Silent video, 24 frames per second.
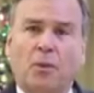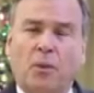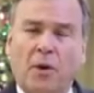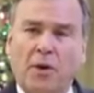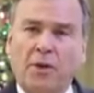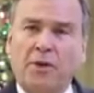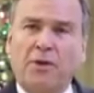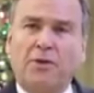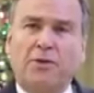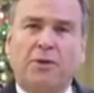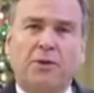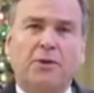
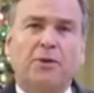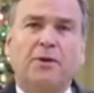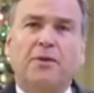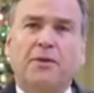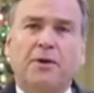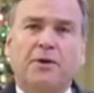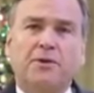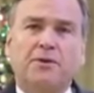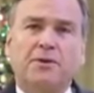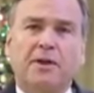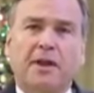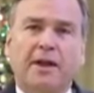What you do in
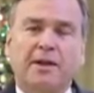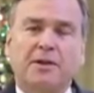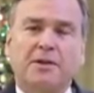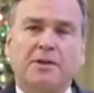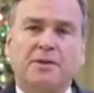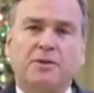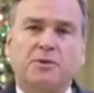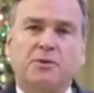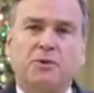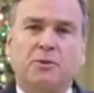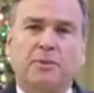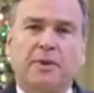those
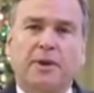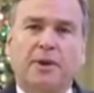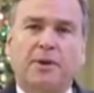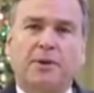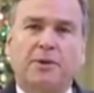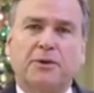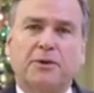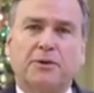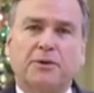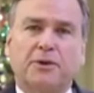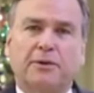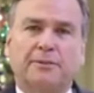elections will be
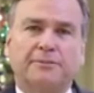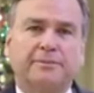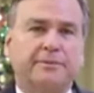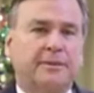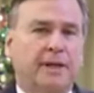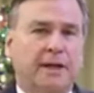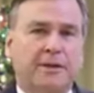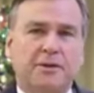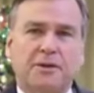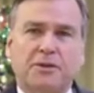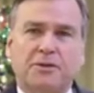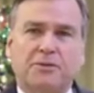crucial,
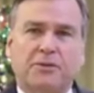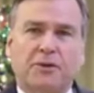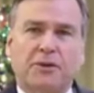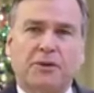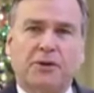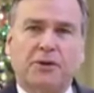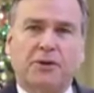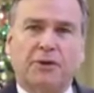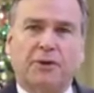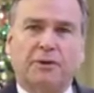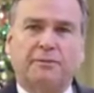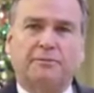not just for
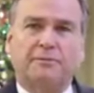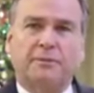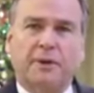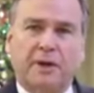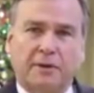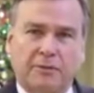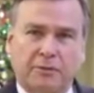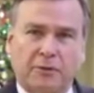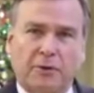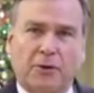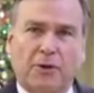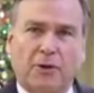you,
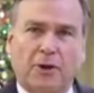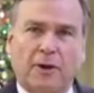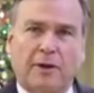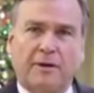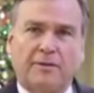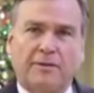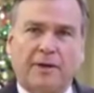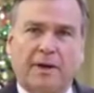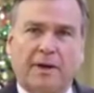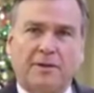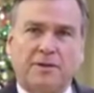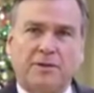but for all
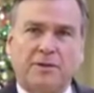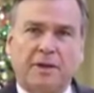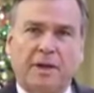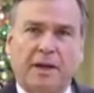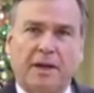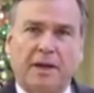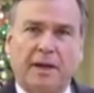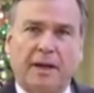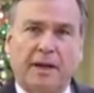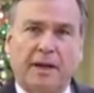of us.